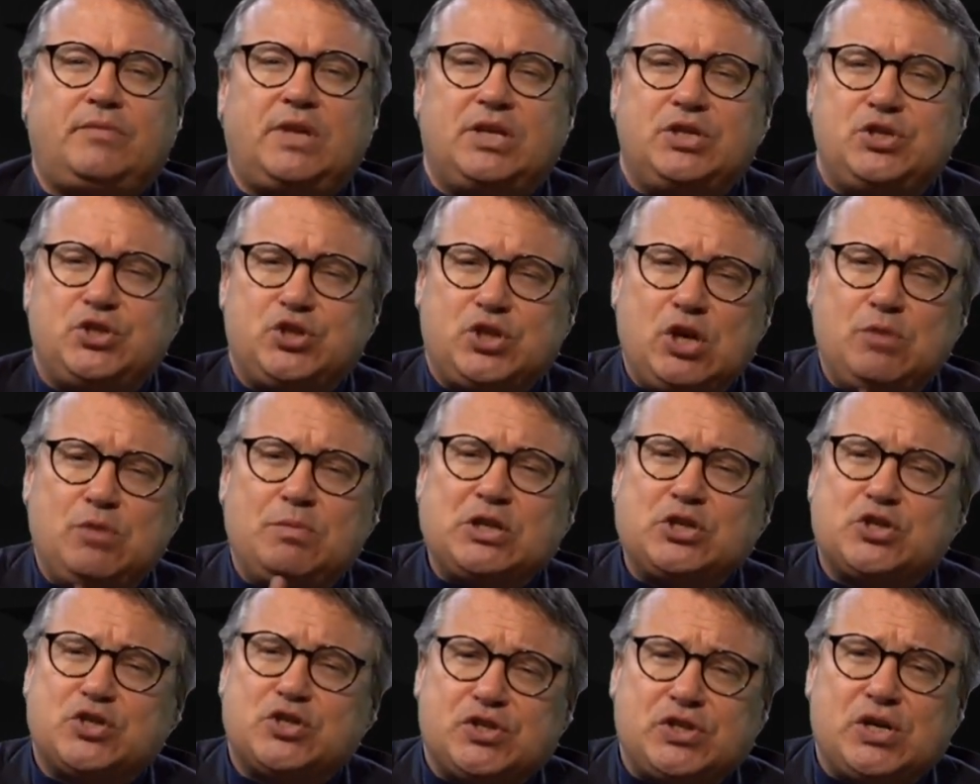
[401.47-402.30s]
So
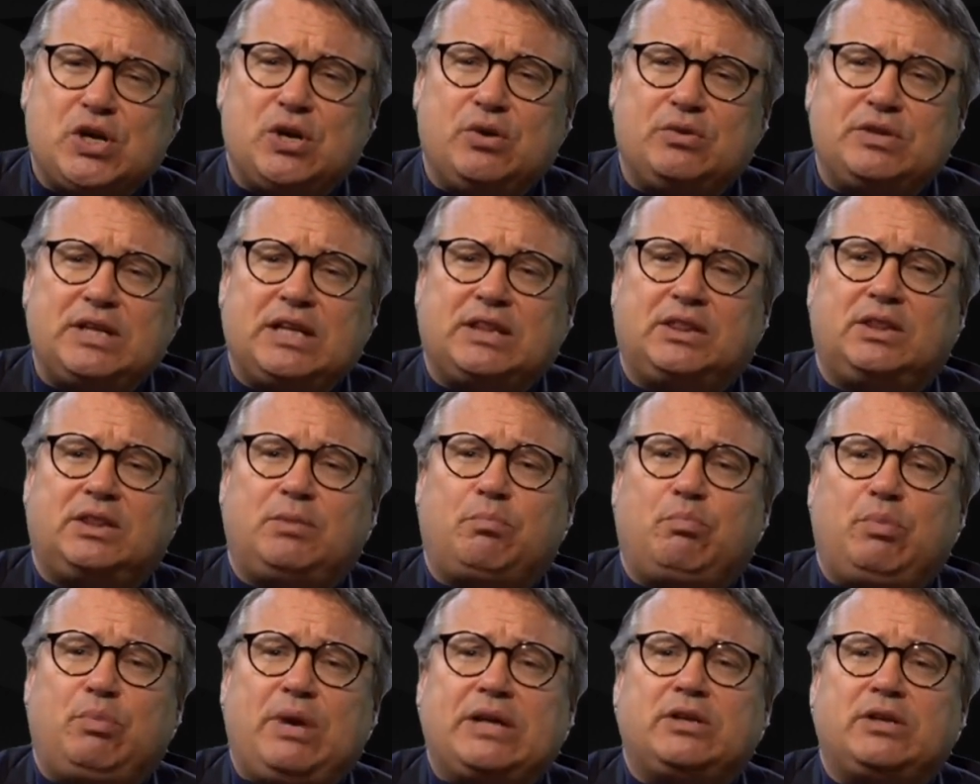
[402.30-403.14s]
much so that the
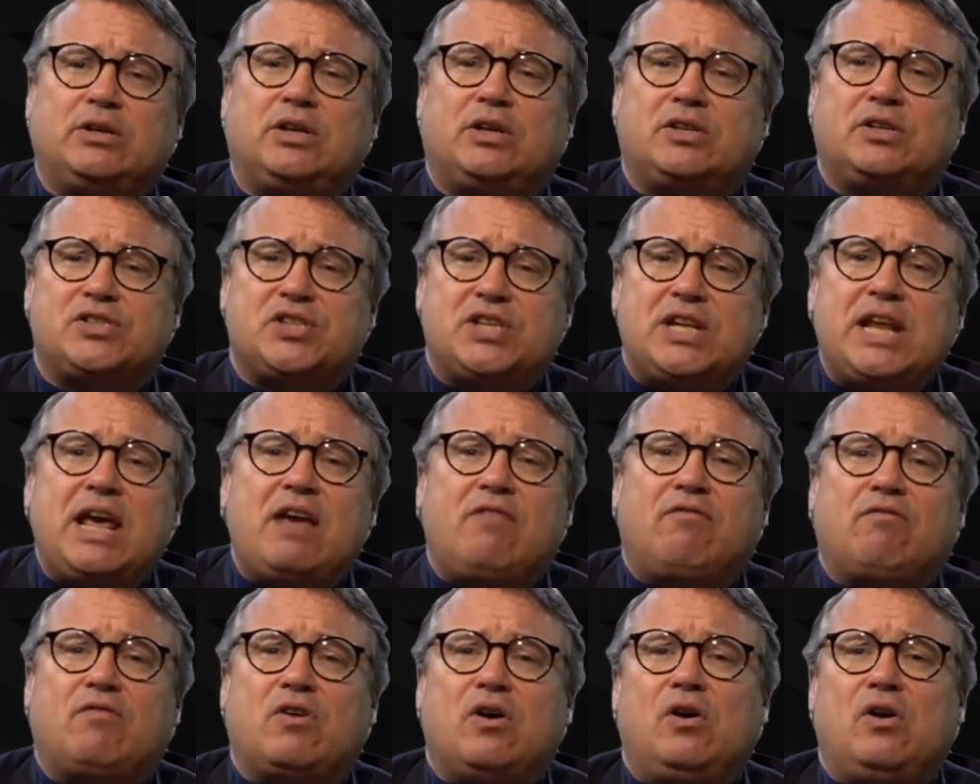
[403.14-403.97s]
pregnant
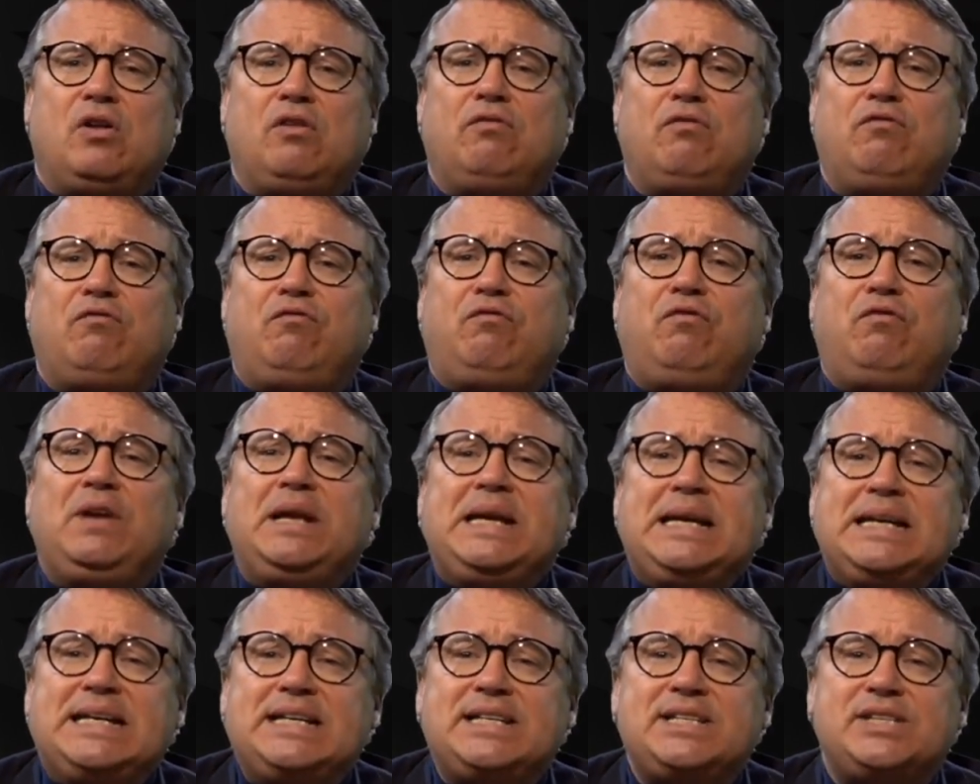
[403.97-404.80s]
slave girl
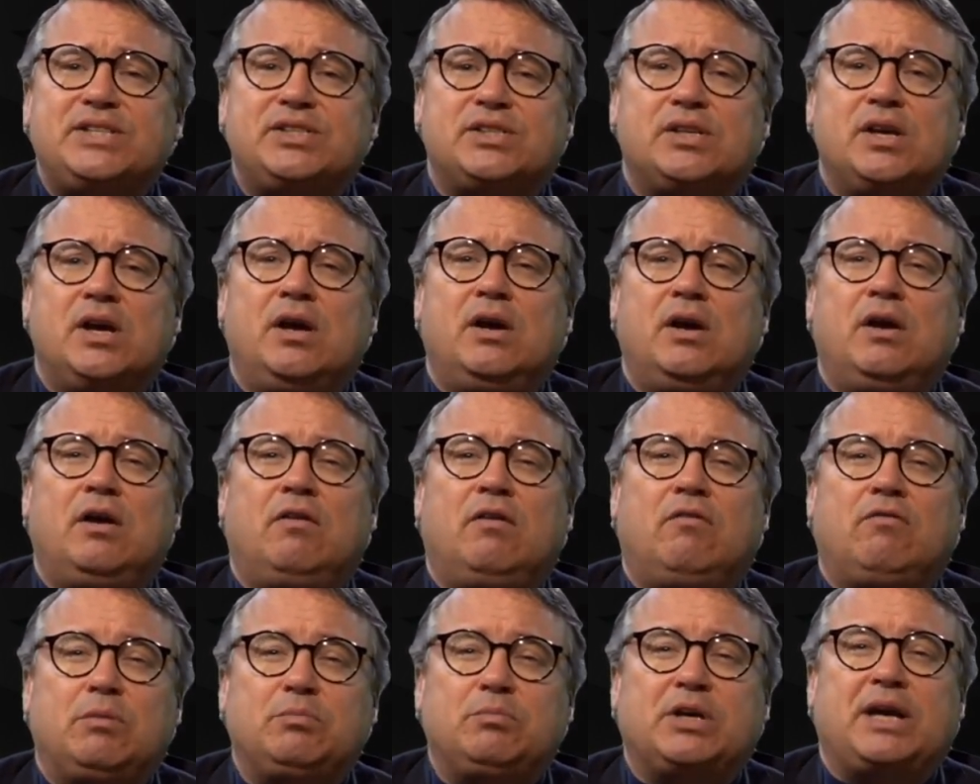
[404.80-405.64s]
flees
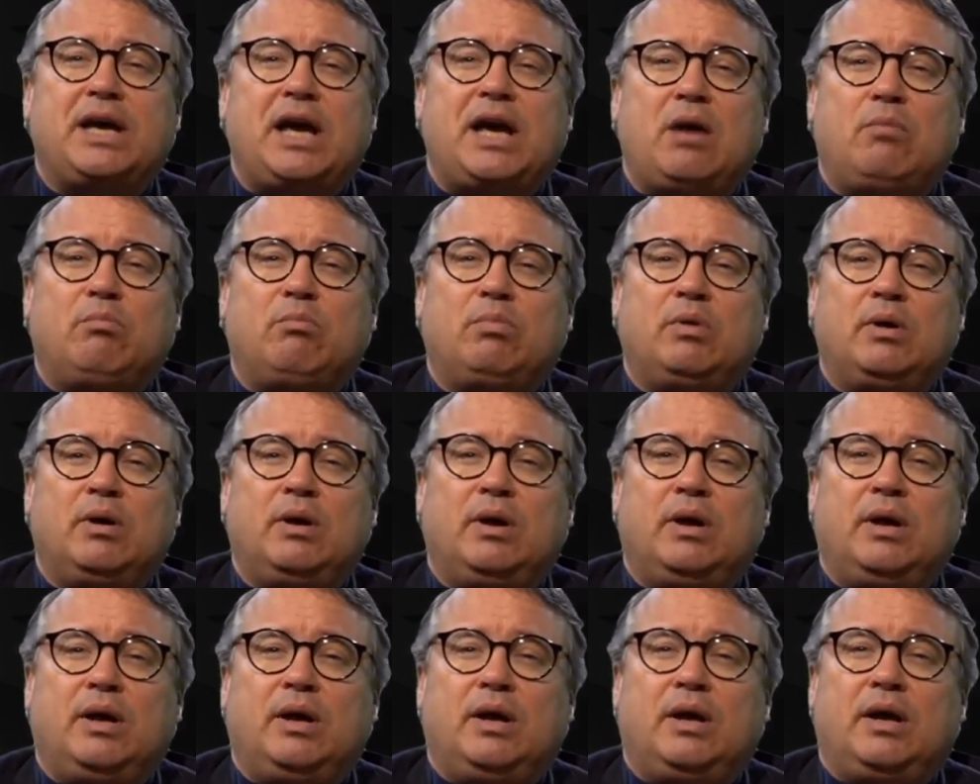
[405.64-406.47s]
from the camp
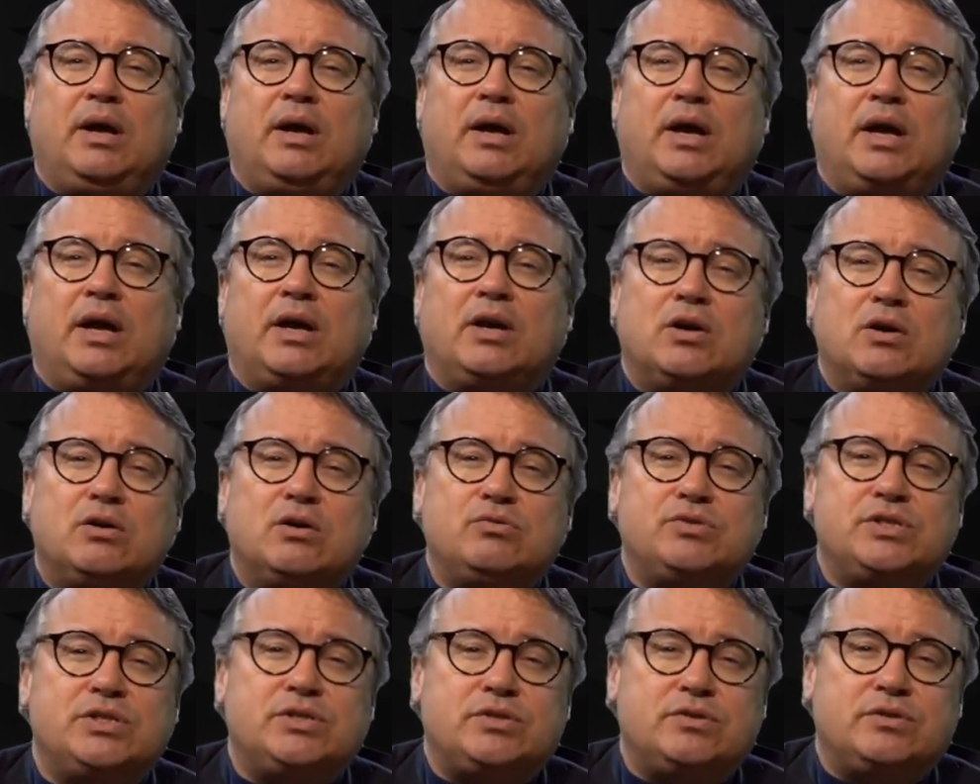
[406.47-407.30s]
and
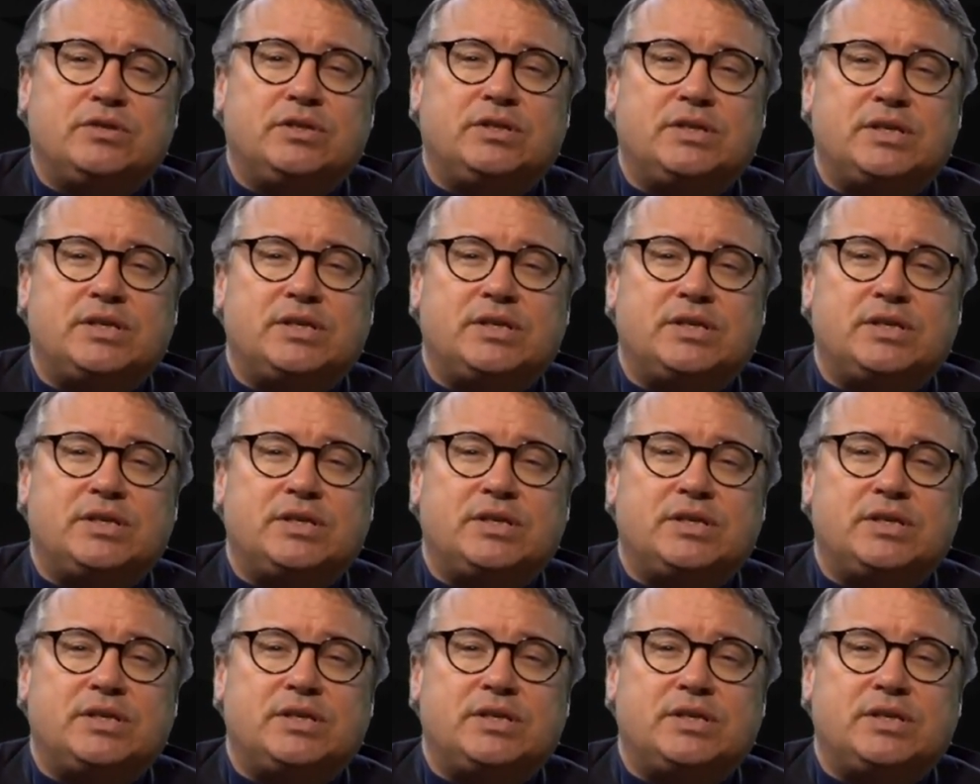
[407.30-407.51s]
goes into the